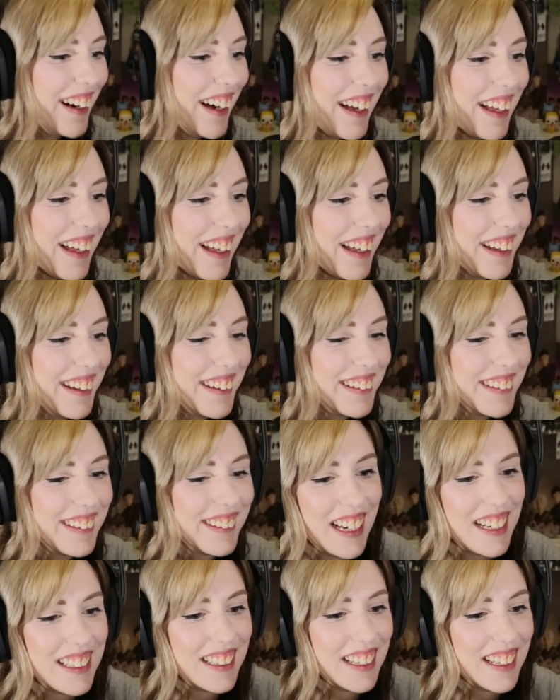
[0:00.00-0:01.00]
Ah!
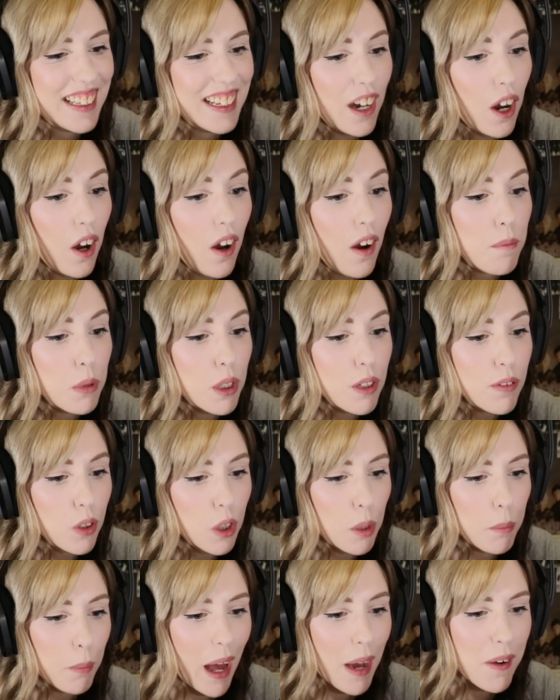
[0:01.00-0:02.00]
And then, oh,
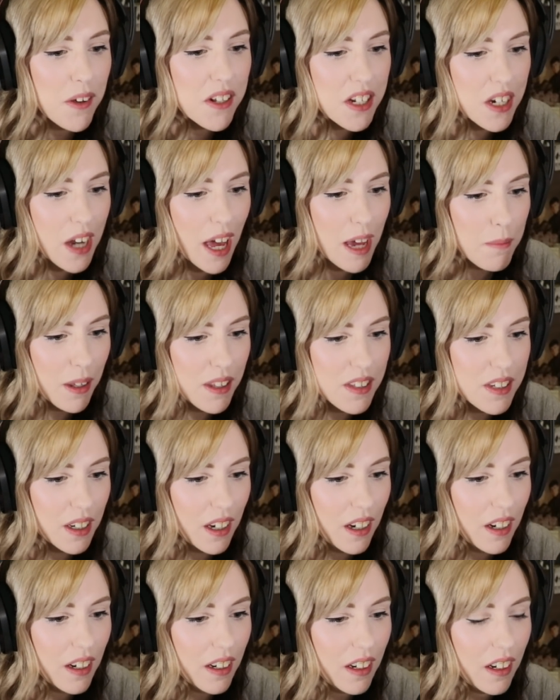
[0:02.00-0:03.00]
Beautiful Goodbye was 9 months
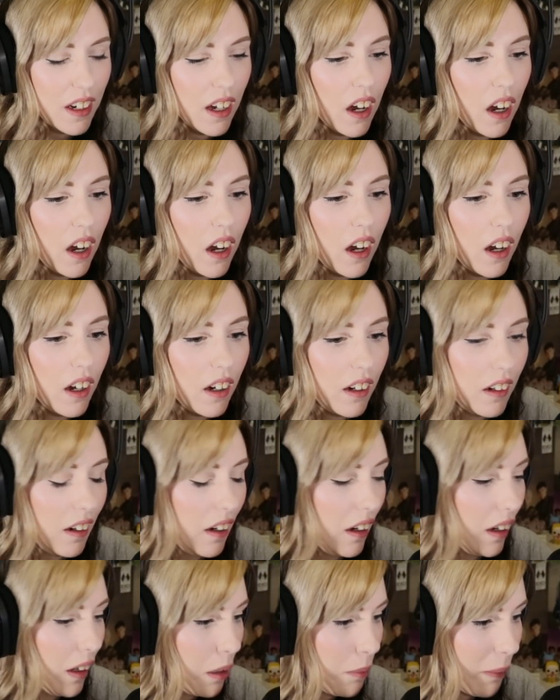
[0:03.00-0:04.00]
ago.
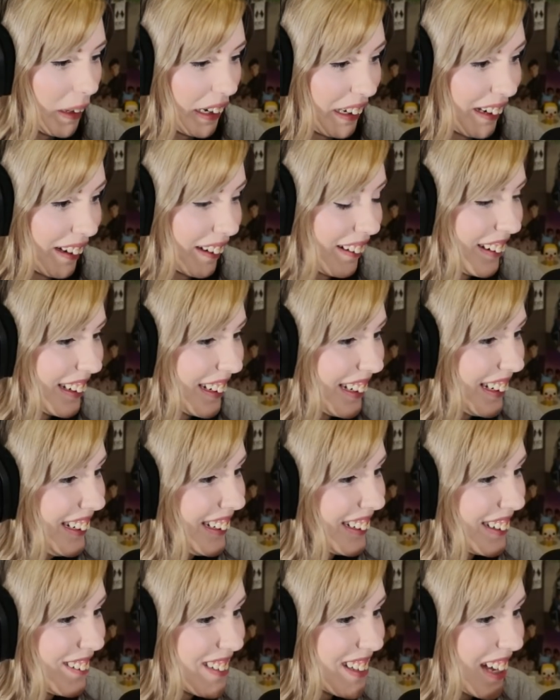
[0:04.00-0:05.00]
Oh my God.
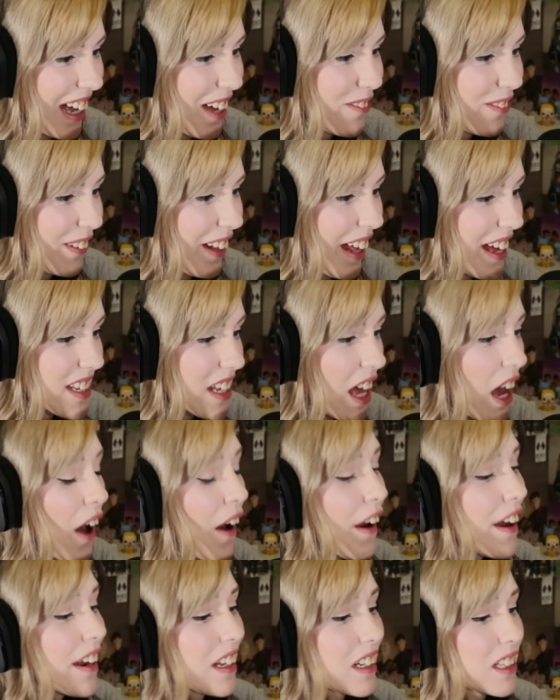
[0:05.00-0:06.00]
Time flies.
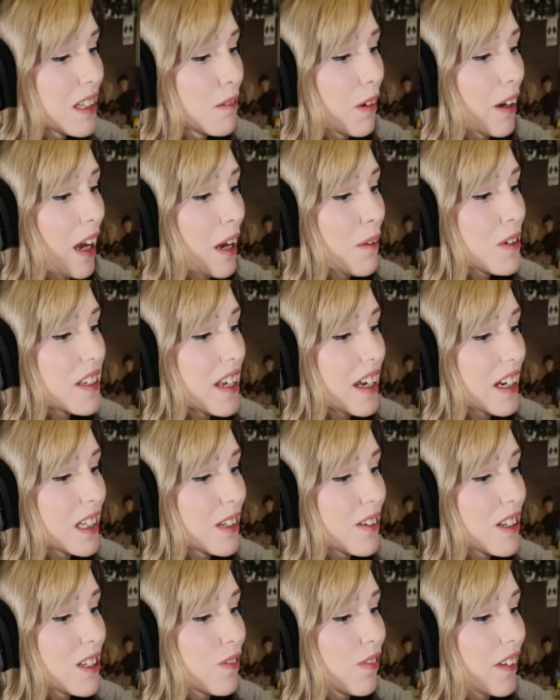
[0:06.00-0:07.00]
Oh, next time I cried was
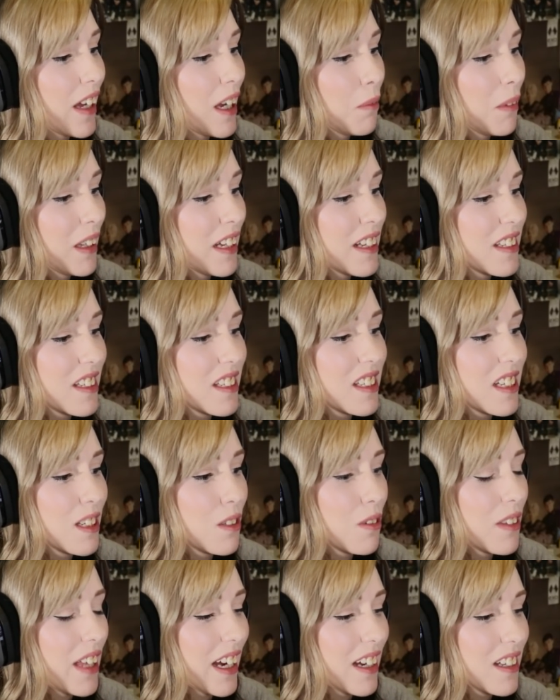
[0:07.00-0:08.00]
EXO's family. 6
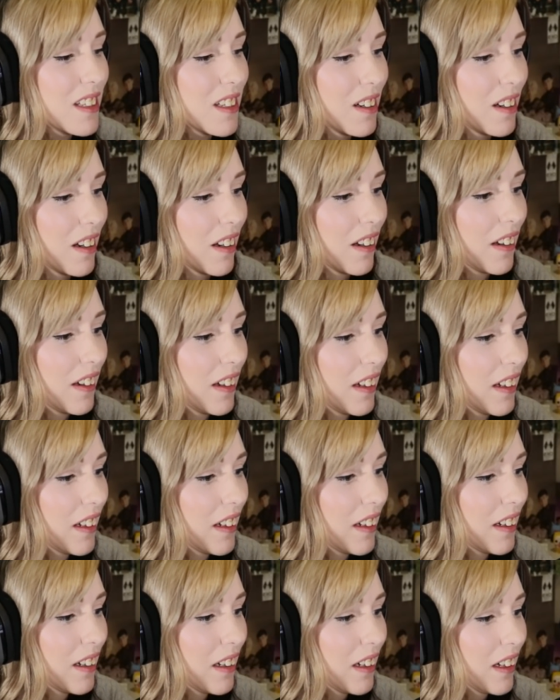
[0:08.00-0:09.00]
years with EXO.
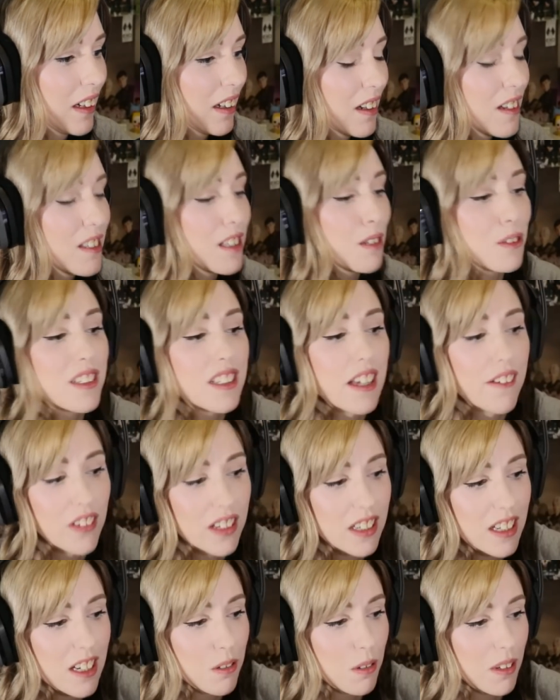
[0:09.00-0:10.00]
Because it was
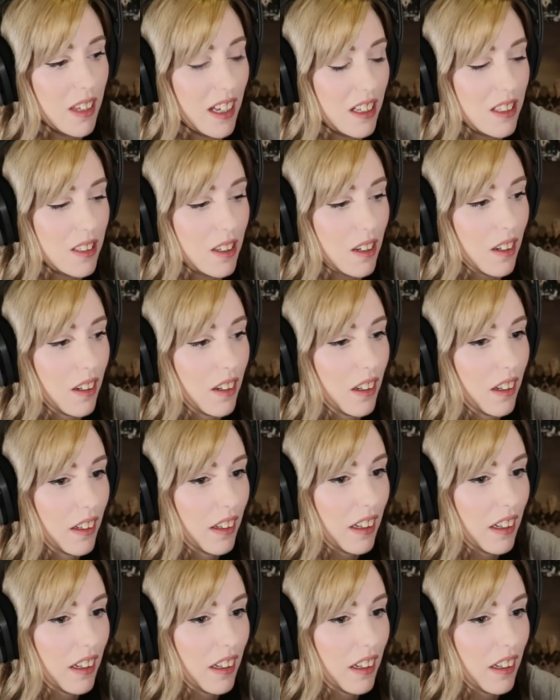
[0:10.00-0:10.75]
7 years with EXO.